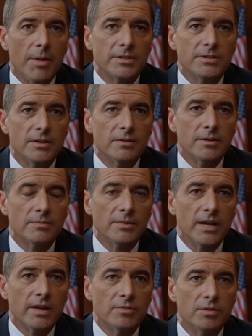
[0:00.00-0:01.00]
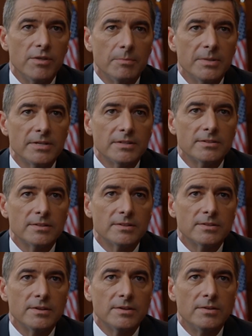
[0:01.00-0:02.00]
on the stand and say, yes,
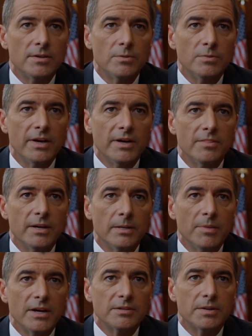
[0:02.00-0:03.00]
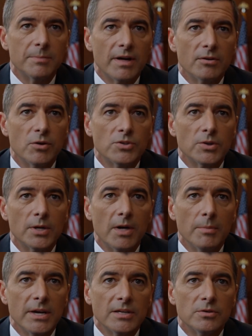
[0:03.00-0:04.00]
this is what an
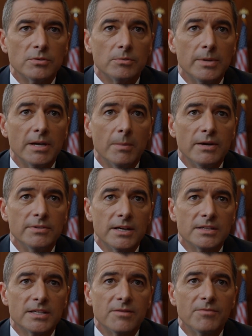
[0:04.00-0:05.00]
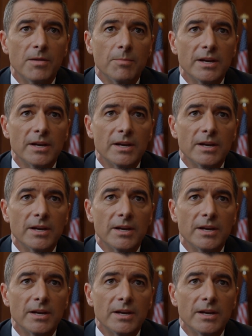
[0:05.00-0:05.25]
indicator is